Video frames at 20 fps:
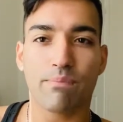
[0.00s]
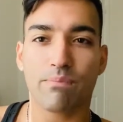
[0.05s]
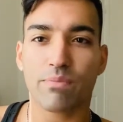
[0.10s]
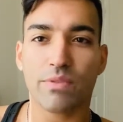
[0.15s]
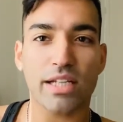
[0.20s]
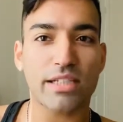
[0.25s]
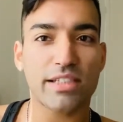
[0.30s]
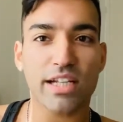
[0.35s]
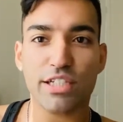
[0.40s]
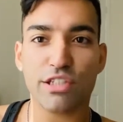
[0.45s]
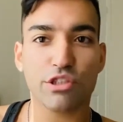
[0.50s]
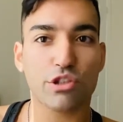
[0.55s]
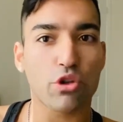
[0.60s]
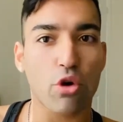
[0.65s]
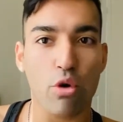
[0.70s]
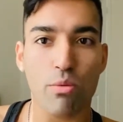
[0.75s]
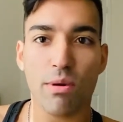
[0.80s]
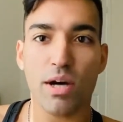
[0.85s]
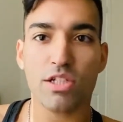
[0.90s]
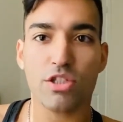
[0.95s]
There's
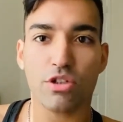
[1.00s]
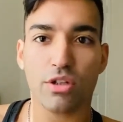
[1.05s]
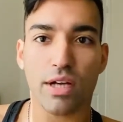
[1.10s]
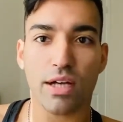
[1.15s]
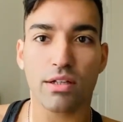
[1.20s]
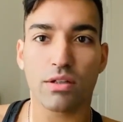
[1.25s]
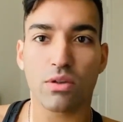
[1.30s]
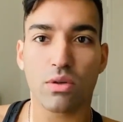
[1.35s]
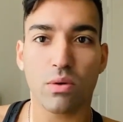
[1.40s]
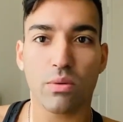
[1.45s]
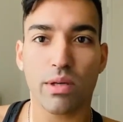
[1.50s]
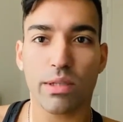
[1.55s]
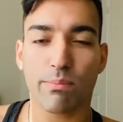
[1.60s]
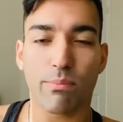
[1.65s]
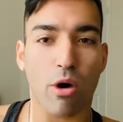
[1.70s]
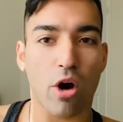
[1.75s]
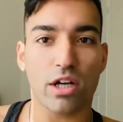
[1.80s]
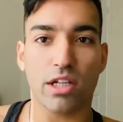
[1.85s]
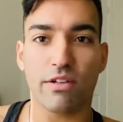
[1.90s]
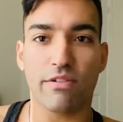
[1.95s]
so much you can do with
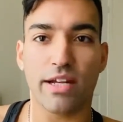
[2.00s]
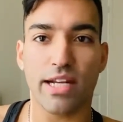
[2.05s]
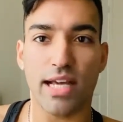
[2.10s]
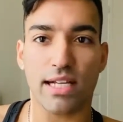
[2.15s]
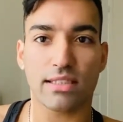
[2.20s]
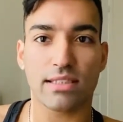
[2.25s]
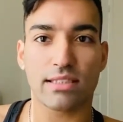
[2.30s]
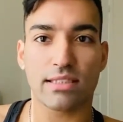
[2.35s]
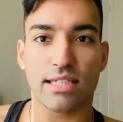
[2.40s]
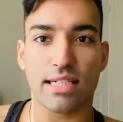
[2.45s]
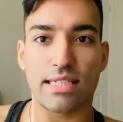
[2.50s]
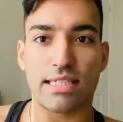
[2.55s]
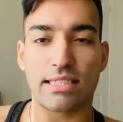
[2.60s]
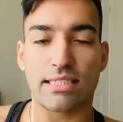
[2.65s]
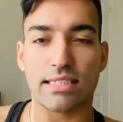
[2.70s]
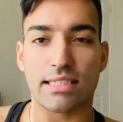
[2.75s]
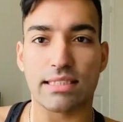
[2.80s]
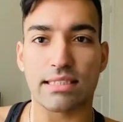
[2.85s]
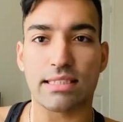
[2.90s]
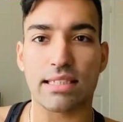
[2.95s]
body weight
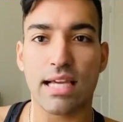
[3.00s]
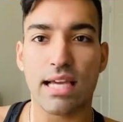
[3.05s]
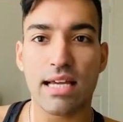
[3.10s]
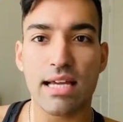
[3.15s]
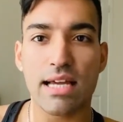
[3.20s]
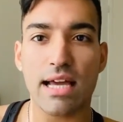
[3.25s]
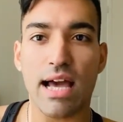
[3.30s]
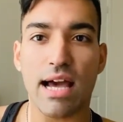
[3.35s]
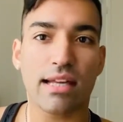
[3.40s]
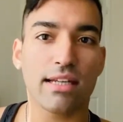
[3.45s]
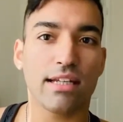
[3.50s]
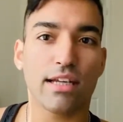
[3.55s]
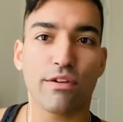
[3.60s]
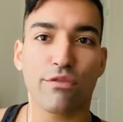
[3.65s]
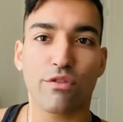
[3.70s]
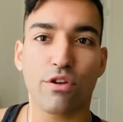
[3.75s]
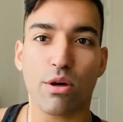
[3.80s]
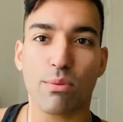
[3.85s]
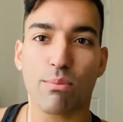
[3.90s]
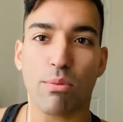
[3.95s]
exercises, and
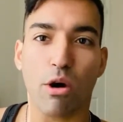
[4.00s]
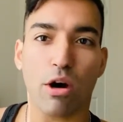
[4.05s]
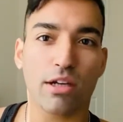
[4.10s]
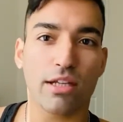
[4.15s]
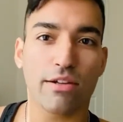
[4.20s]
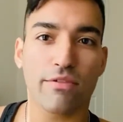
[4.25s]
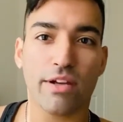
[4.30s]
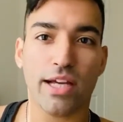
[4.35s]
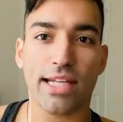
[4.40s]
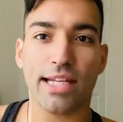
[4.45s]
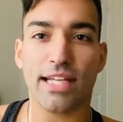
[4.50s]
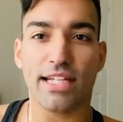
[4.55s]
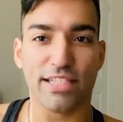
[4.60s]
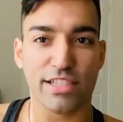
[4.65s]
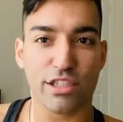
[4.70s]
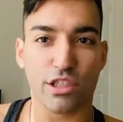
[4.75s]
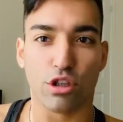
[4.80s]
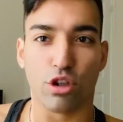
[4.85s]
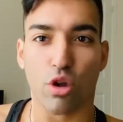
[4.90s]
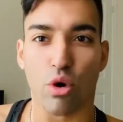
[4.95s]
if your body weight
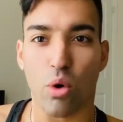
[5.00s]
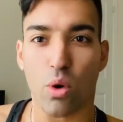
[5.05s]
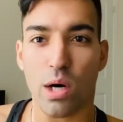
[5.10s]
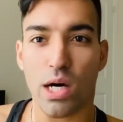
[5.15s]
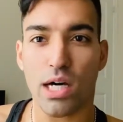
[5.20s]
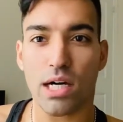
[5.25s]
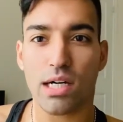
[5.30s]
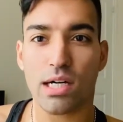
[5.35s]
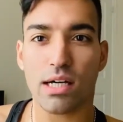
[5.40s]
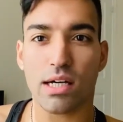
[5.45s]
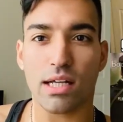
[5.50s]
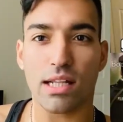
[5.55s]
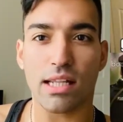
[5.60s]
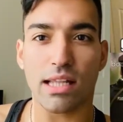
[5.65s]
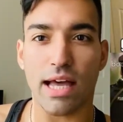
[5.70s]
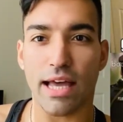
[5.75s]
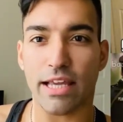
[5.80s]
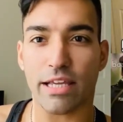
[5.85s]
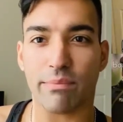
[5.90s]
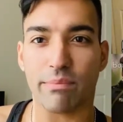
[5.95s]
is lower
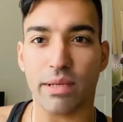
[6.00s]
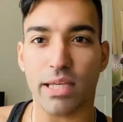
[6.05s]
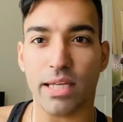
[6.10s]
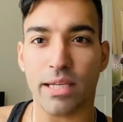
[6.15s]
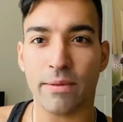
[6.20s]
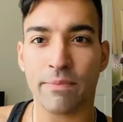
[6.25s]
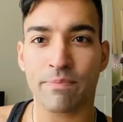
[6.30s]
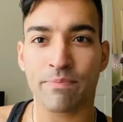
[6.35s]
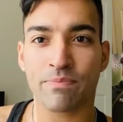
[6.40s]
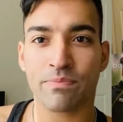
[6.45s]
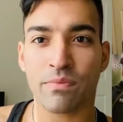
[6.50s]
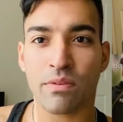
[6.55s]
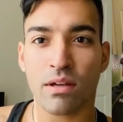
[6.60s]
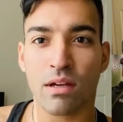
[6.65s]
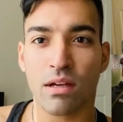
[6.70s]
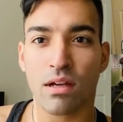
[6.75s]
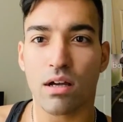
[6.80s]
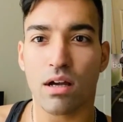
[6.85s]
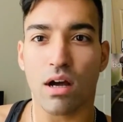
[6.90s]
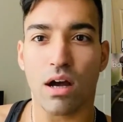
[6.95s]
like me,
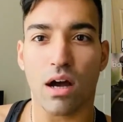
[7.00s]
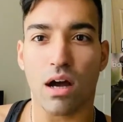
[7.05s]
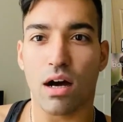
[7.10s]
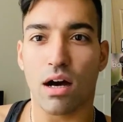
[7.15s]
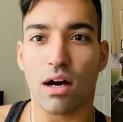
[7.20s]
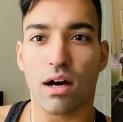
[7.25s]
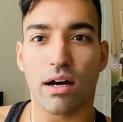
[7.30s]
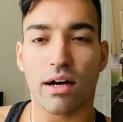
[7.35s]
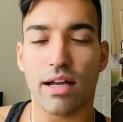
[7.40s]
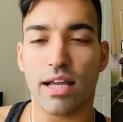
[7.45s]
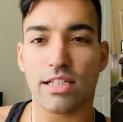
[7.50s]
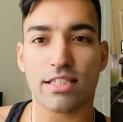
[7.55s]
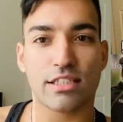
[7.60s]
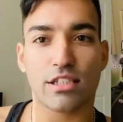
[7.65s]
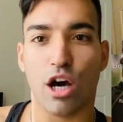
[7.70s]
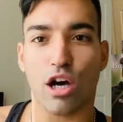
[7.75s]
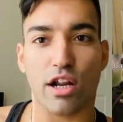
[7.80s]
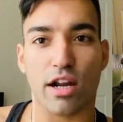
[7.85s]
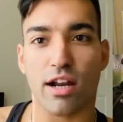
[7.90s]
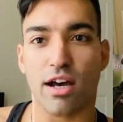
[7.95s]
it's
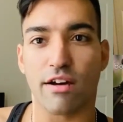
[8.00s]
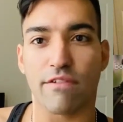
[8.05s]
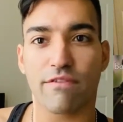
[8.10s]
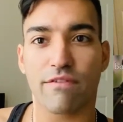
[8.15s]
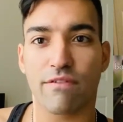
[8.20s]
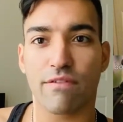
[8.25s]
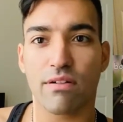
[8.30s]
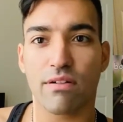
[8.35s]
not enough.